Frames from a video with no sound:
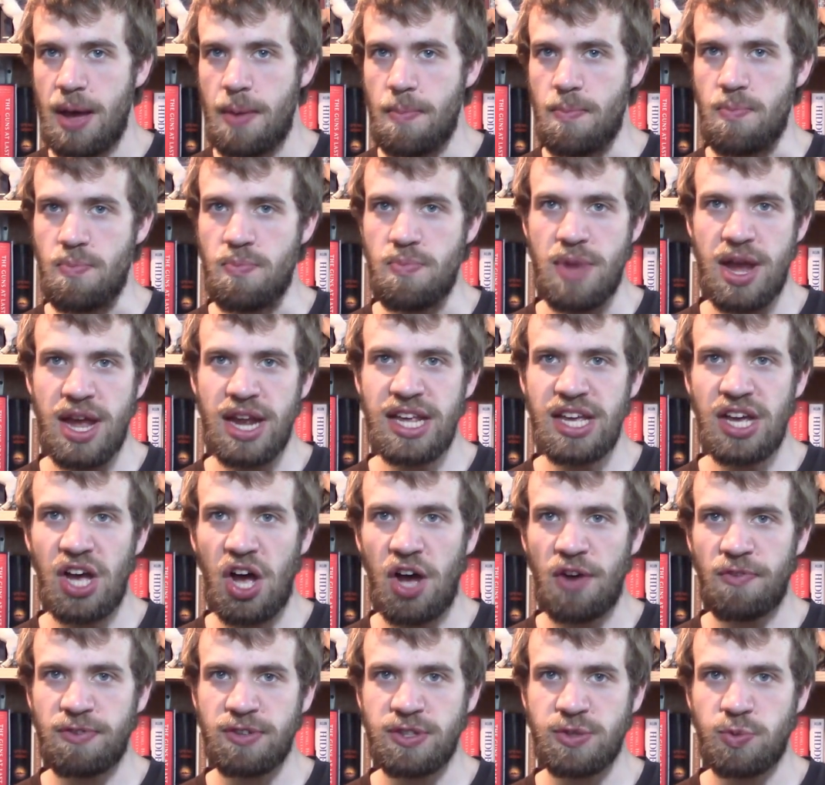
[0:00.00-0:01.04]
Many
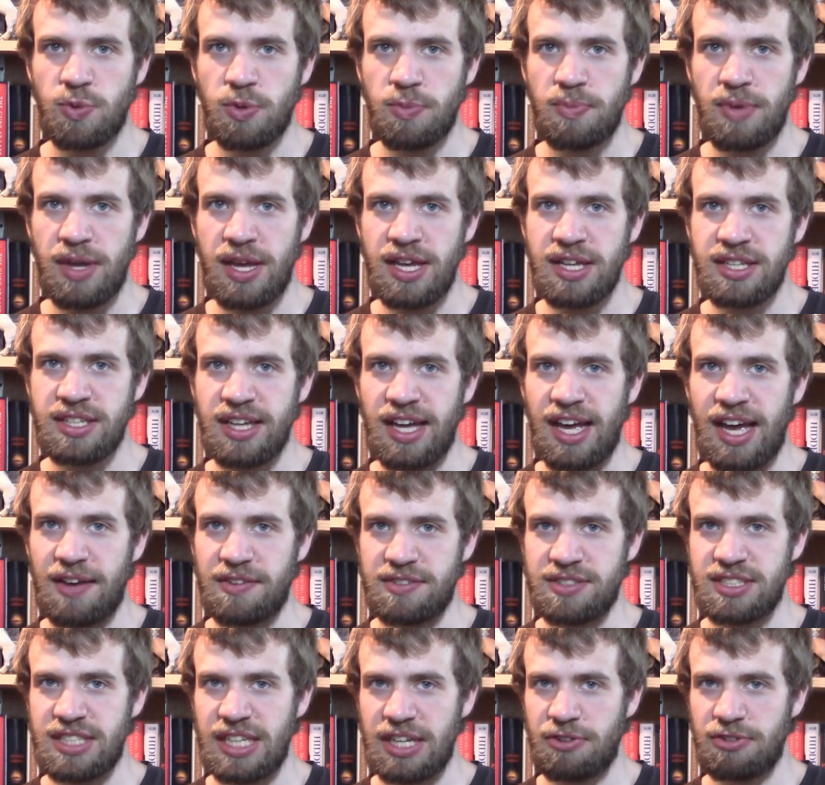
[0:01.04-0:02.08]
offers were made to have
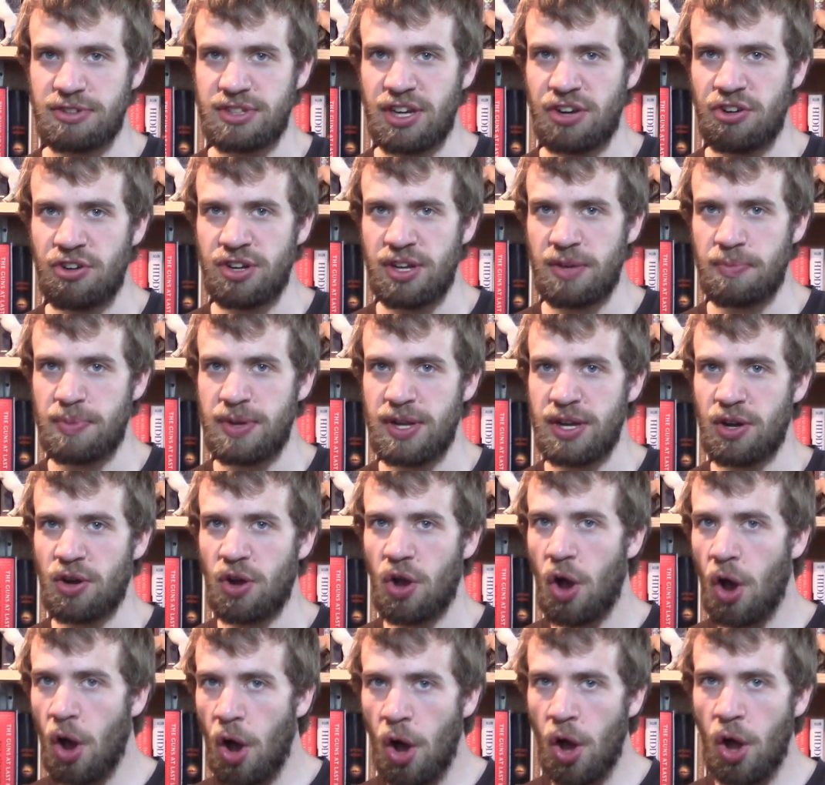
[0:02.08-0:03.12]
Secretariat appear
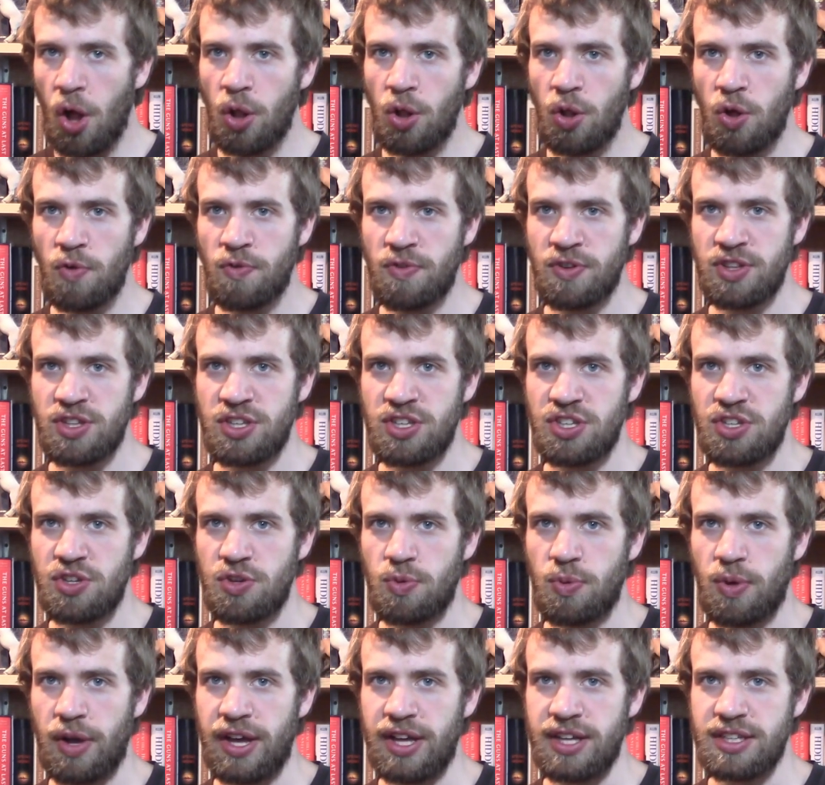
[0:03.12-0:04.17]
all over the
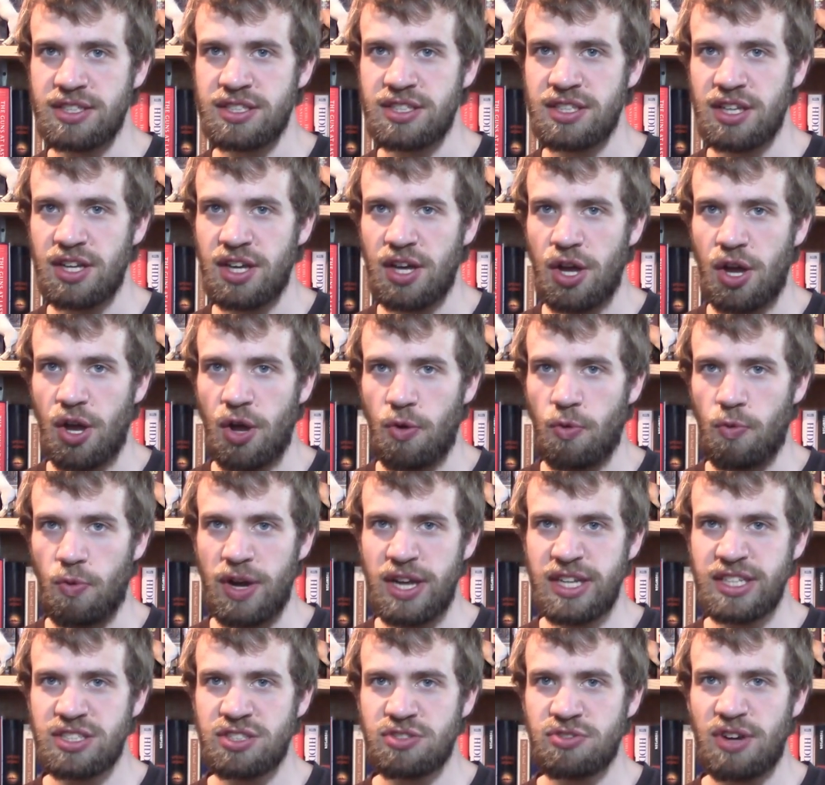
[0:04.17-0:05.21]
U.S.
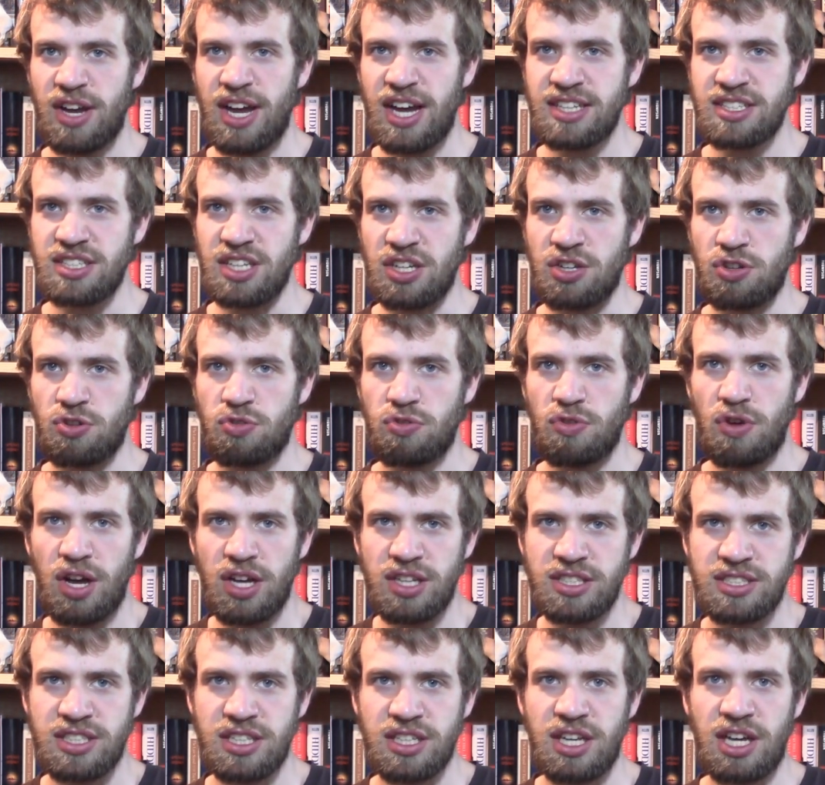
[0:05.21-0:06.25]
Racetracks
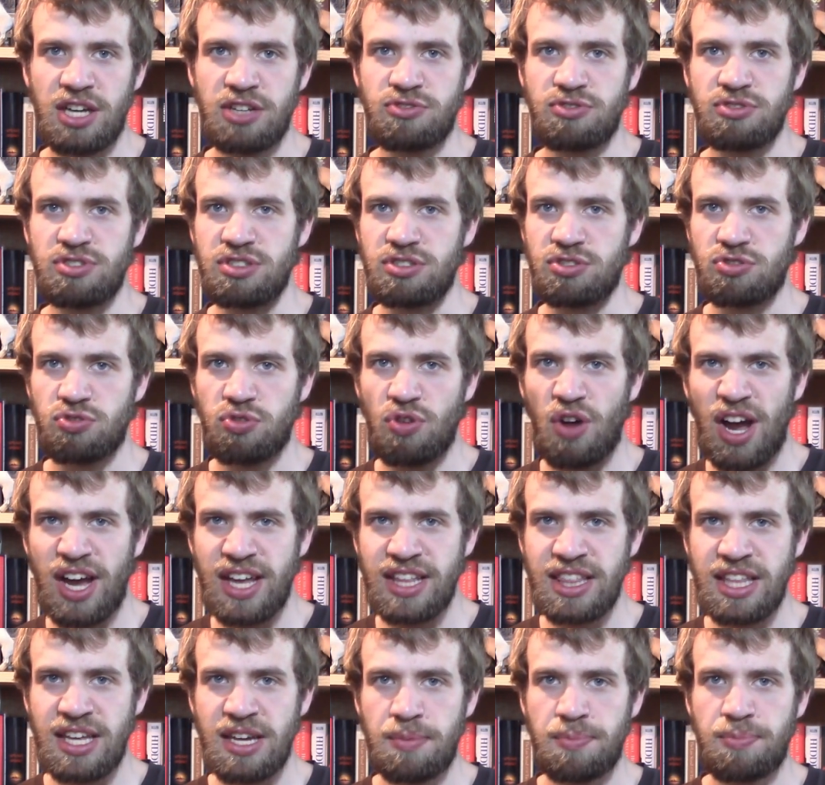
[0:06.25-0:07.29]
across the country
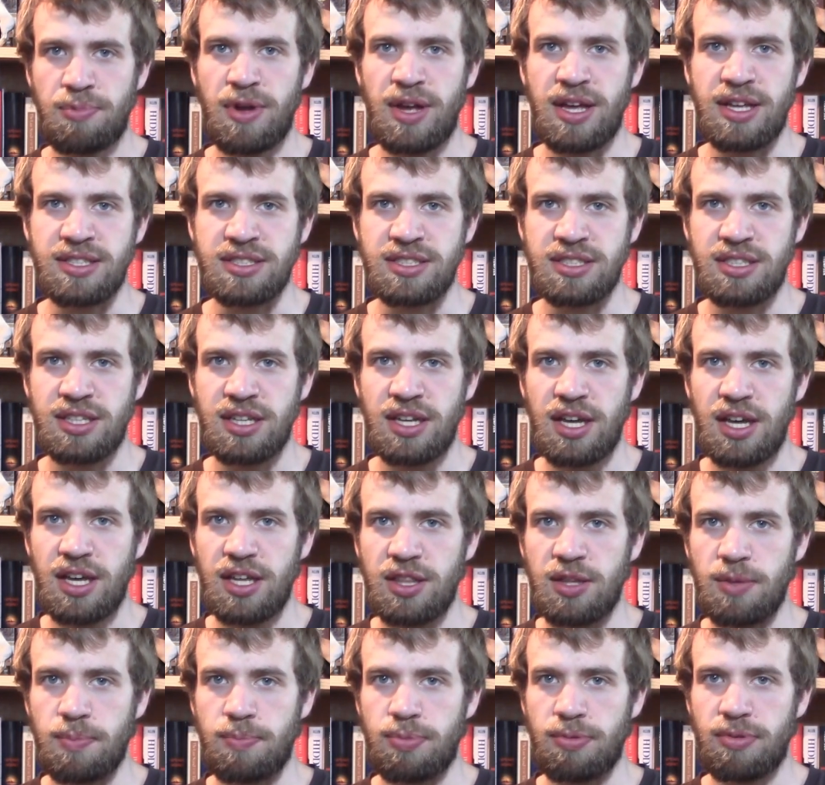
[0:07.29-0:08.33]
tried their best
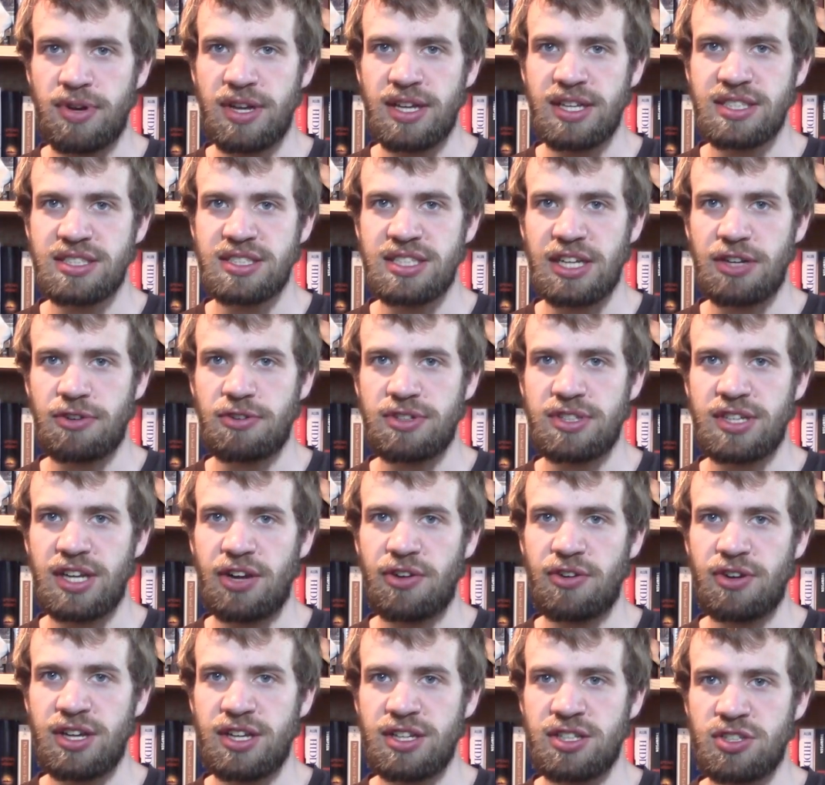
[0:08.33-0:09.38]
to bring
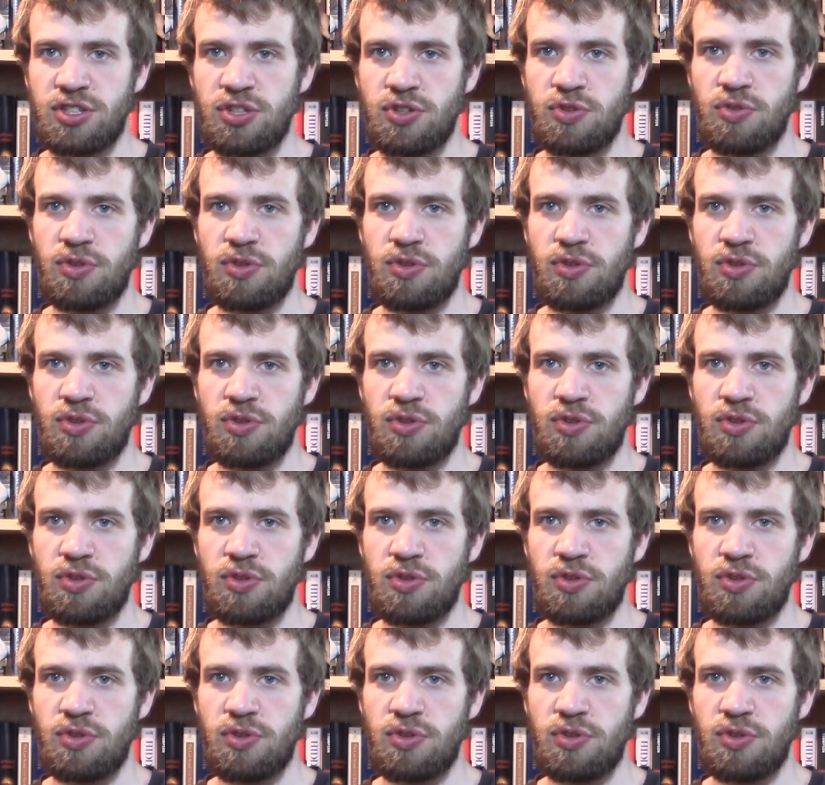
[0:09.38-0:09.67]
Secretariat to